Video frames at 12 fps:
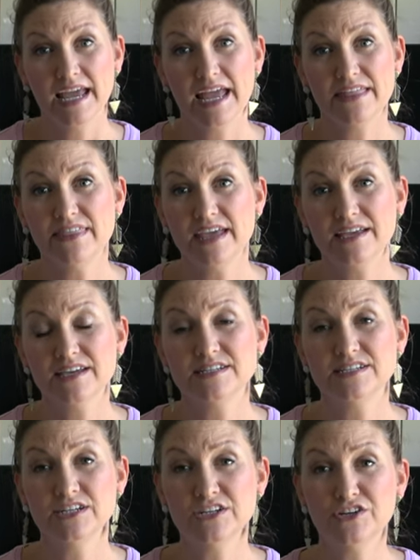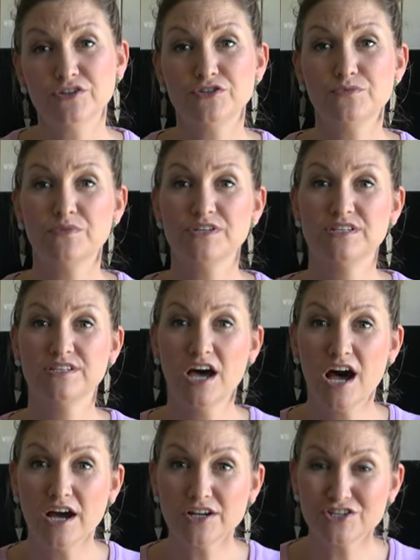and then continuing to
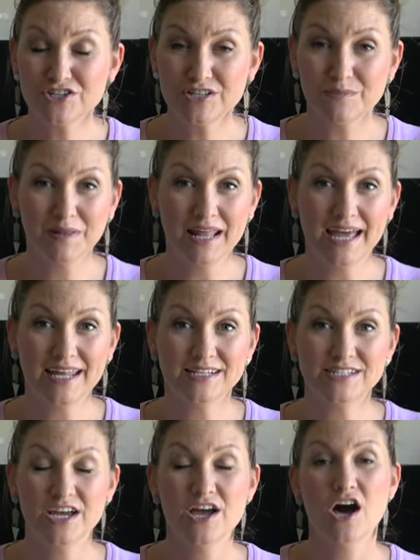massage the blend